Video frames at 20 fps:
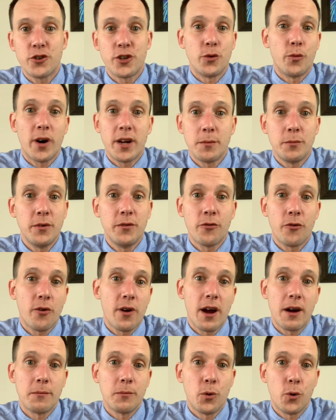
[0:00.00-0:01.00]
You want to move
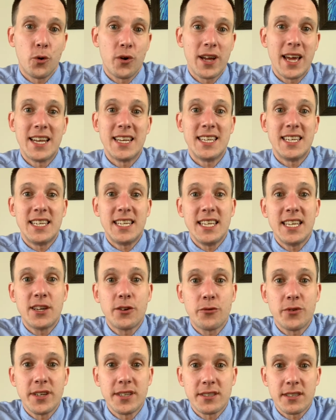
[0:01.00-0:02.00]
around more, and
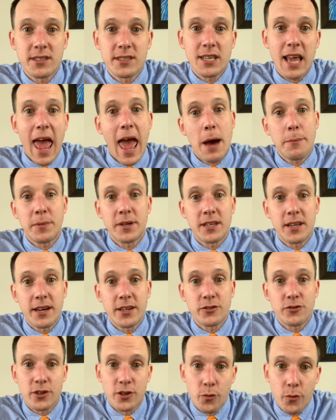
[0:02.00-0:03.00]
decreases appetite,
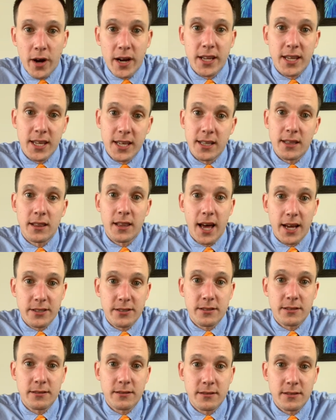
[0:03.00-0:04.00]
so you want to eat less.